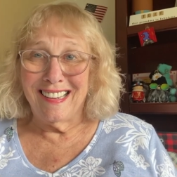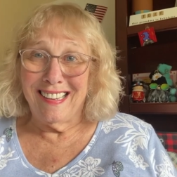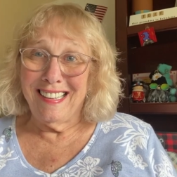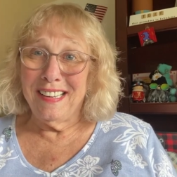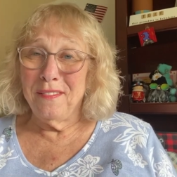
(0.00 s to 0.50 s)

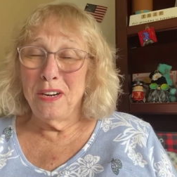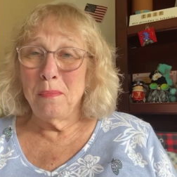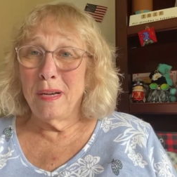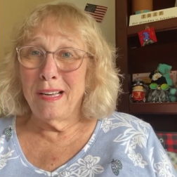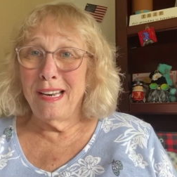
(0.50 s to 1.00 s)
Hi,
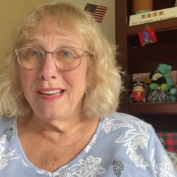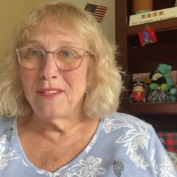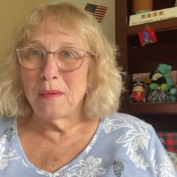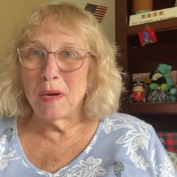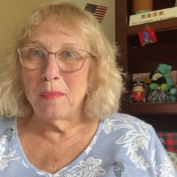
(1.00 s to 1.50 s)
everybody.
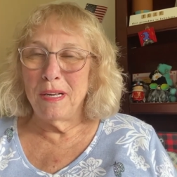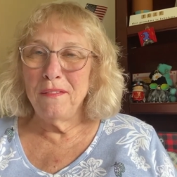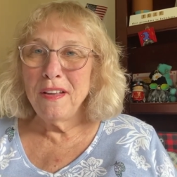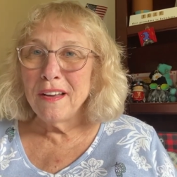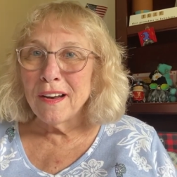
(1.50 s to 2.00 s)
Grandma
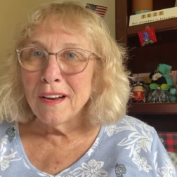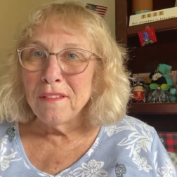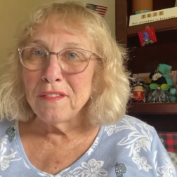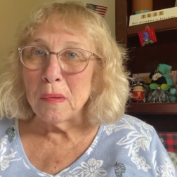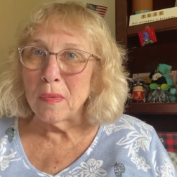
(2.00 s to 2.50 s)
Bev here
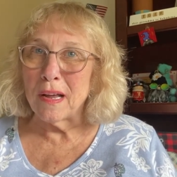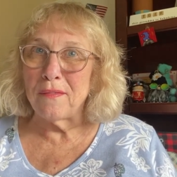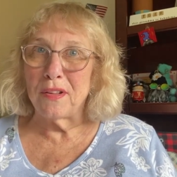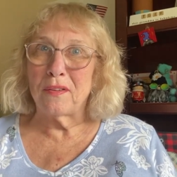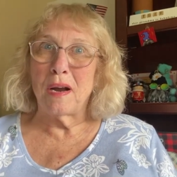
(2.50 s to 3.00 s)
from
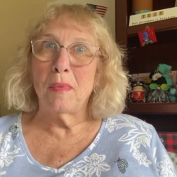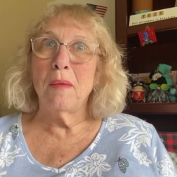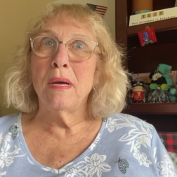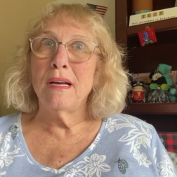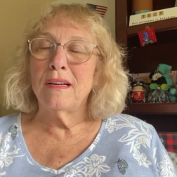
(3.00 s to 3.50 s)
Life with Grandma
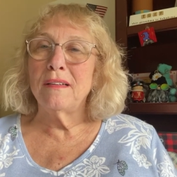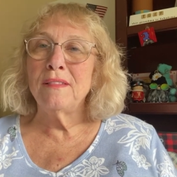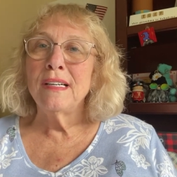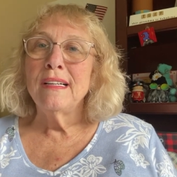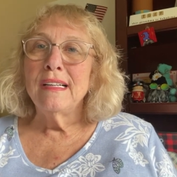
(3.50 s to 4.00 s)

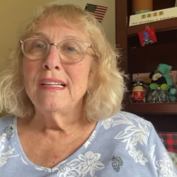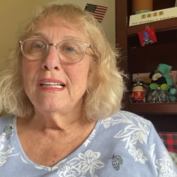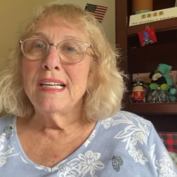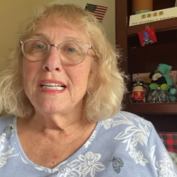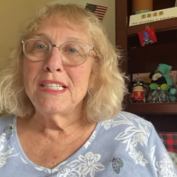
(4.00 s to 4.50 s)
Bev.
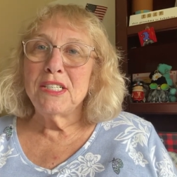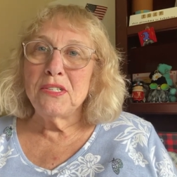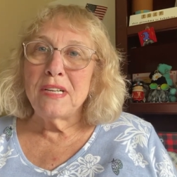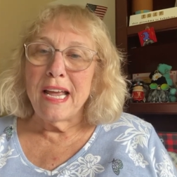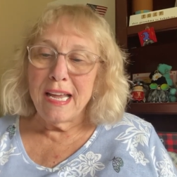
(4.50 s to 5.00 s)
And
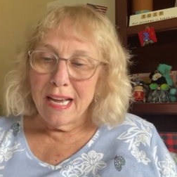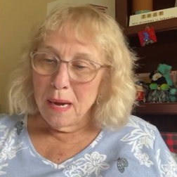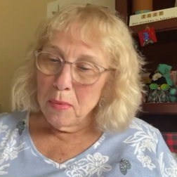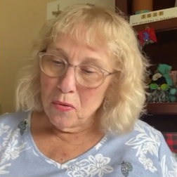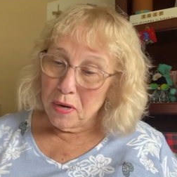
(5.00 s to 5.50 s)
today
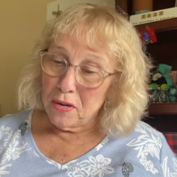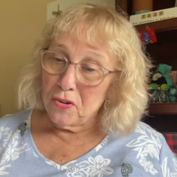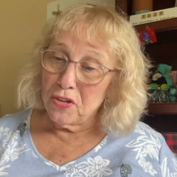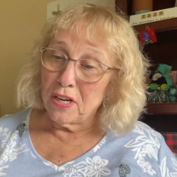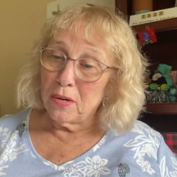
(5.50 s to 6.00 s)
I'm going to
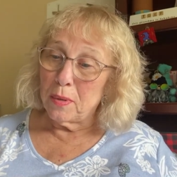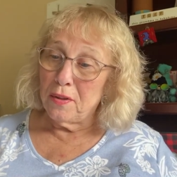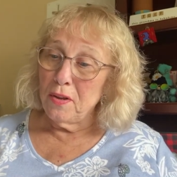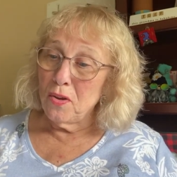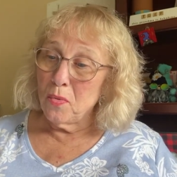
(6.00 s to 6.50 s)
share
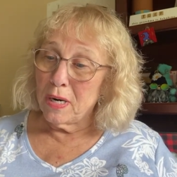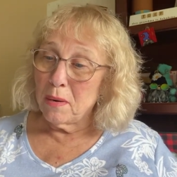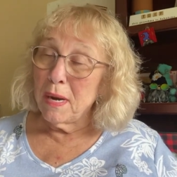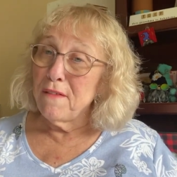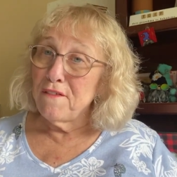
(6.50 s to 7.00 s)
with you one of
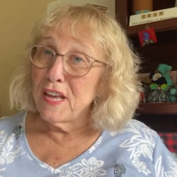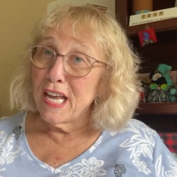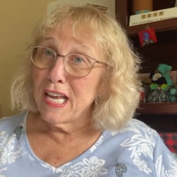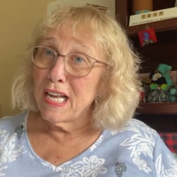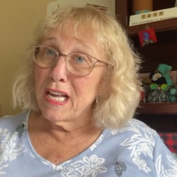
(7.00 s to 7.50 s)
my
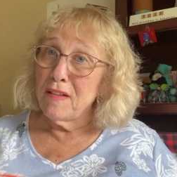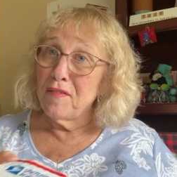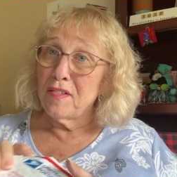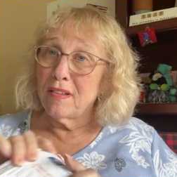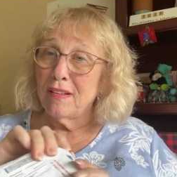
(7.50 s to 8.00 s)

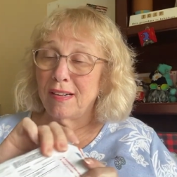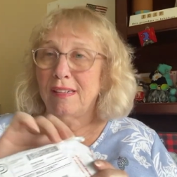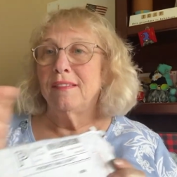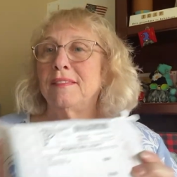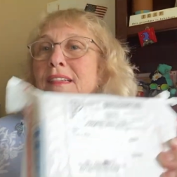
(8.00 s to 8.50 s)

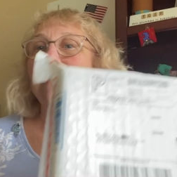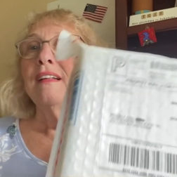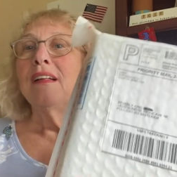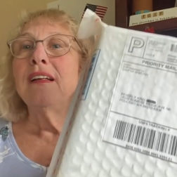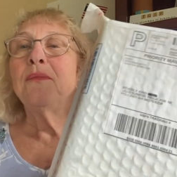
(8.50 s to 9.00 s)
faves,
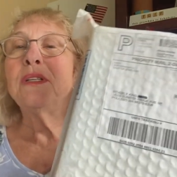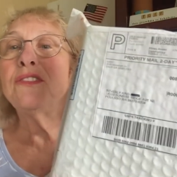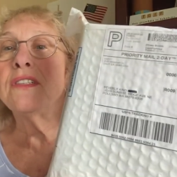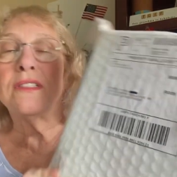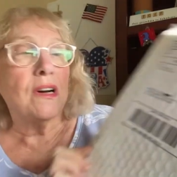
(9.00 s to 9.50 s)
which
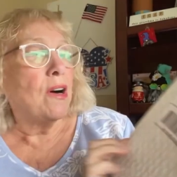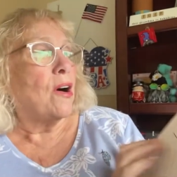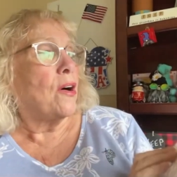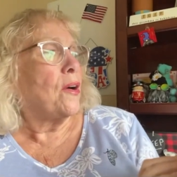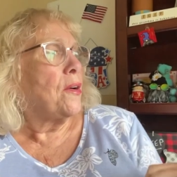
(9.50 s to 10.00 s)
is
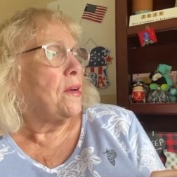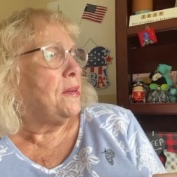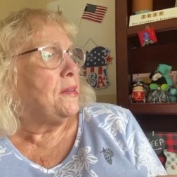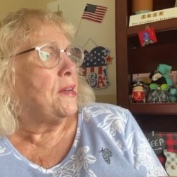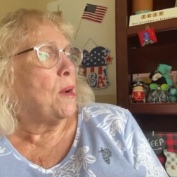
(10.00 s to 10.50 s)

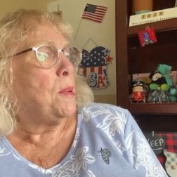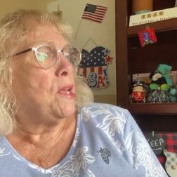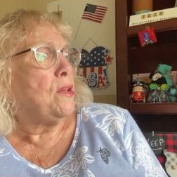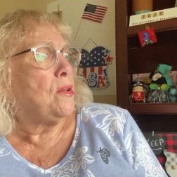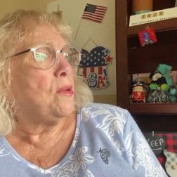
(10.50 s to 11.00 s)

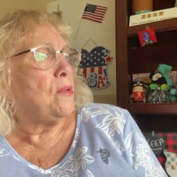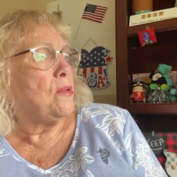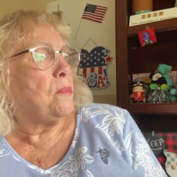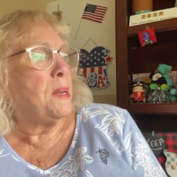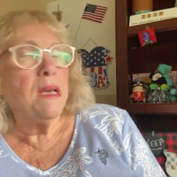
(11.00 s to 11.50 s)

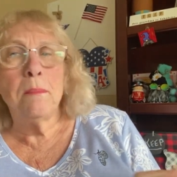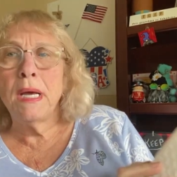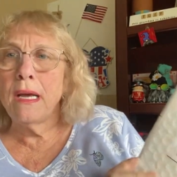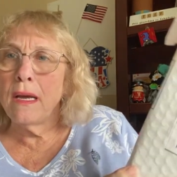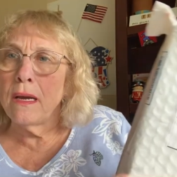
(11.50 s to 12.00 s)

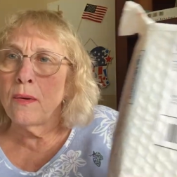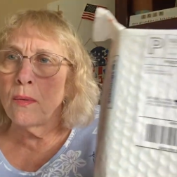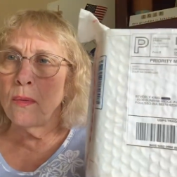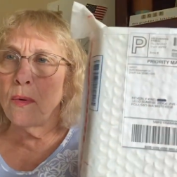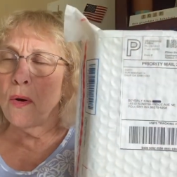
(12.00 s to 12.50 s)

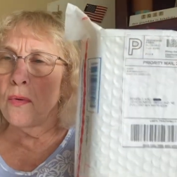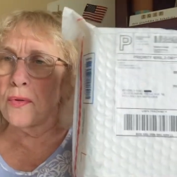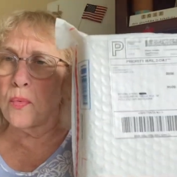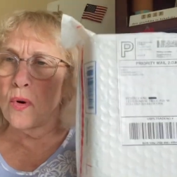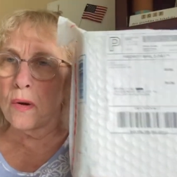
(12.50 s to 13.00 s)
RWPP
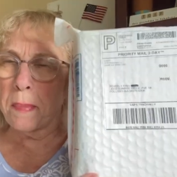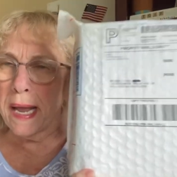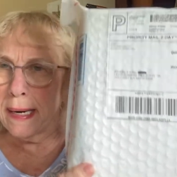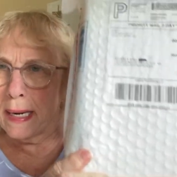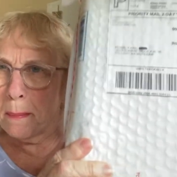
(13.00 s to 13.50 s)
Rose War
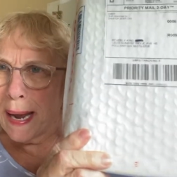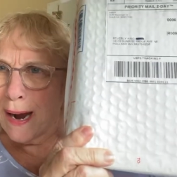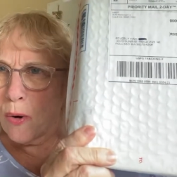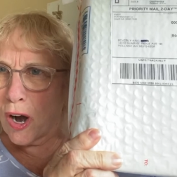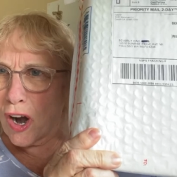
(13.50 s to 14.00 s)
Panty
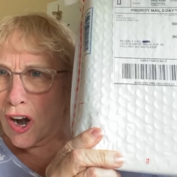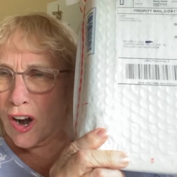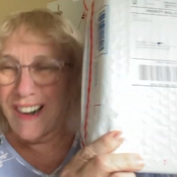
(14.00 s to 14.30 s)
Power.